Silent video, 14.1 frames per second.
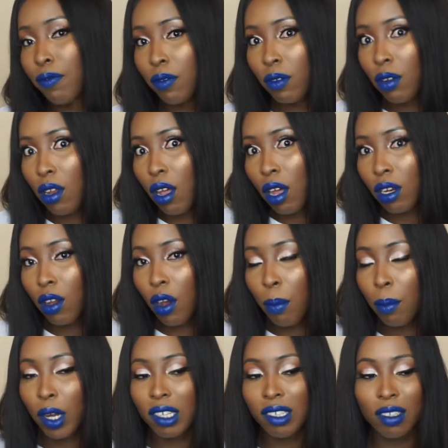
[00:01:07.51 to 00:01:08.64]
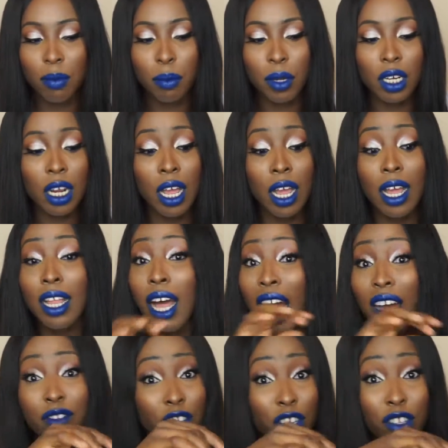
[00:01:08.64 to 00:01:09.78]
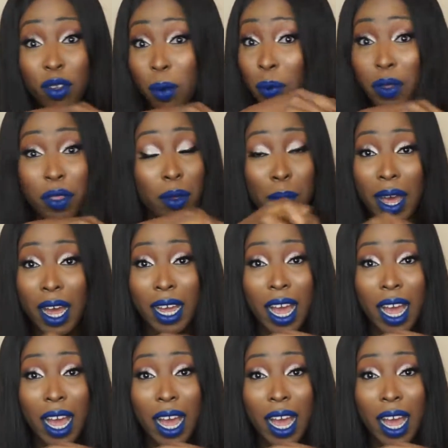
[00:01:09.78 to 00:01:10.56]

full on unboxing but I've just opened the bag.